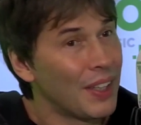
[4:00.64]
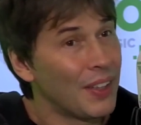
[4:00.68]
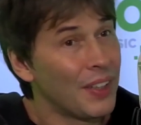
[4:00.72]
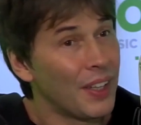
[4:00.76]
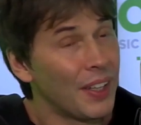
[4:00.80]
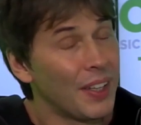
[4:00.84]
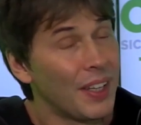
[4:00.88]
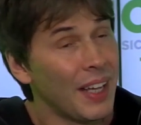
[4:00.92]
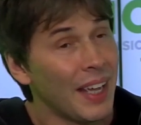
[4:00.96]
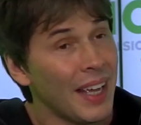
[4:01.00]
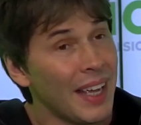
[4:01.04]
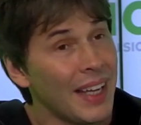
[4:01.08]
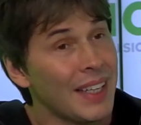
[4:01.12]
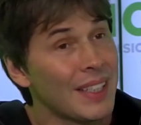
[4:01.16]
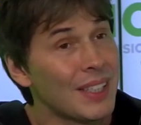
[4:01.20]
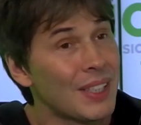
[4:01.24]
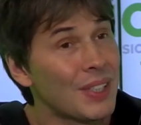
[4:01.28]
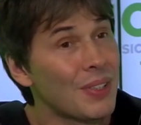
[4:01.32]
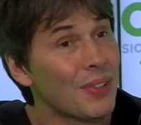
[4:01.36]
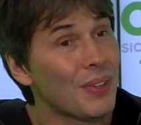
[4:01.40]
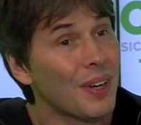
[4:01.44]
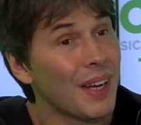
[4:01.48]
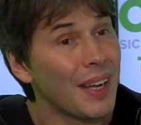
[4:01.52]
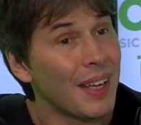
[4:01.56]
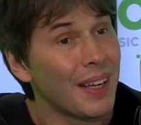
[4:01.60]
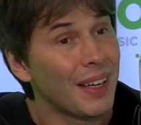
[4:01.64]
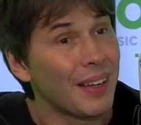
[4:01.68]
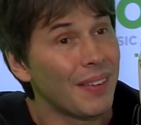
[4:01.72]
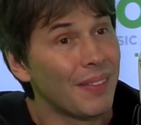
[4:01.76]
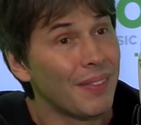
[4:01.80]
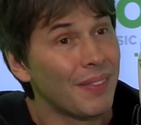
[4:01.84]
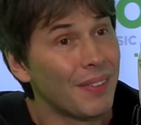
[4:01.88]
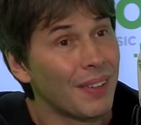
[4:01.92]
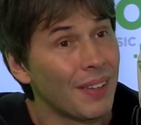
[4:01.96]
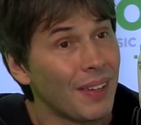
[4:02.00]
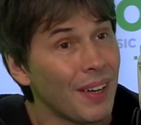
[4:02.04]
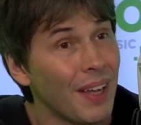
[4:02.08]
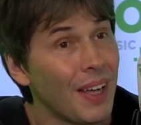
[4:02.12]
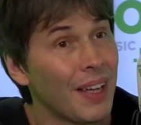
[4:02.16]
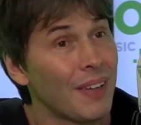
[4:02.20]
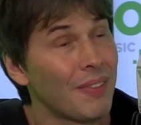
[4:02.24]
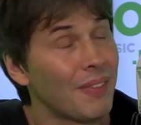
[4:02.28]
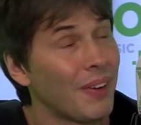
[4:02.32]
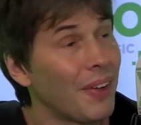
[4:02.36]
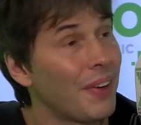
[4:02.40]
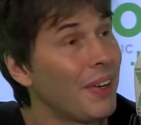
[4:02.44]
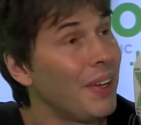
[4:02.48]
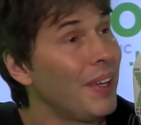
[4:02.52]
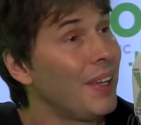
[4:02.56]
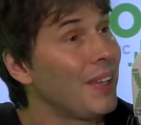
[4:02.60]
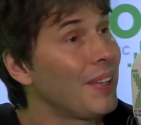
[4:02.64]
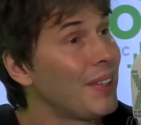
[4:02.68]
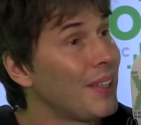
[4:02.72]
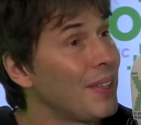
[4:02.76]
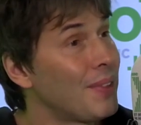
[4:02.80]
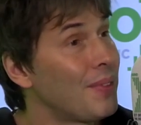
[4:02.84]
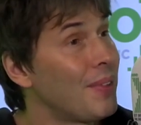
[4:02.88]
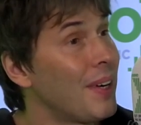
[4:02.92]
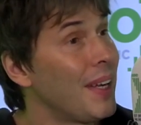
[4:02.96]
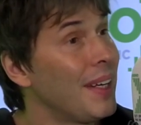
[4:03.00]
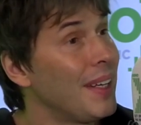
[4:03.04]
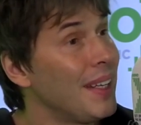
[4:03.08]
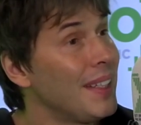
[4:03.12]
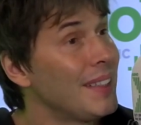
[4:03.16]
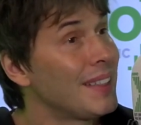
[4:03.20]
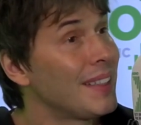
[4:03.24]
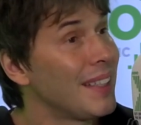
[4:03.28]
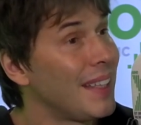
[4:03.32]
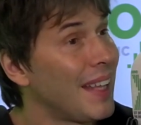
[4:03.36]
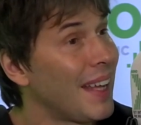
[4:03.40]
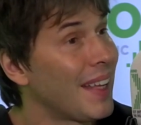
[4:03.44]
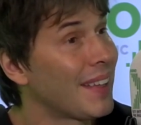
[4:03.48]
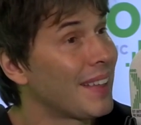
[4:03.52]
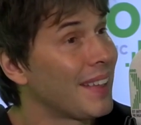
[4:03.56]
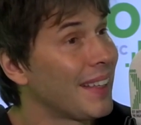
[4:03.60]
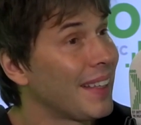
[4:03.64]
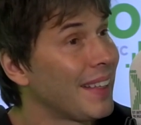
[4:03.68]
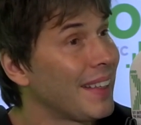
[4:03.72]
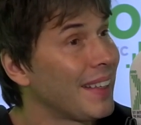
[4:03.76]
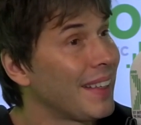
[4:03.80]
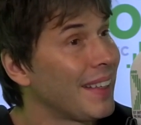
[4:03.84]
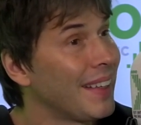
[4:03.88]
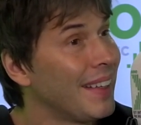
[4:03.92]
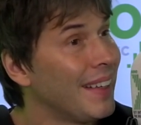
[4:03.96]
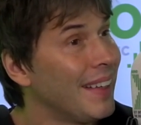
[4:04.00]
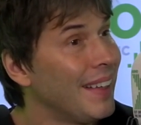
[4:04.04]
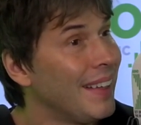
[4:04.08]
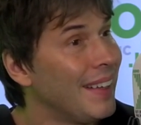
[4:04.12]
the history of life on Earth is written into that thing.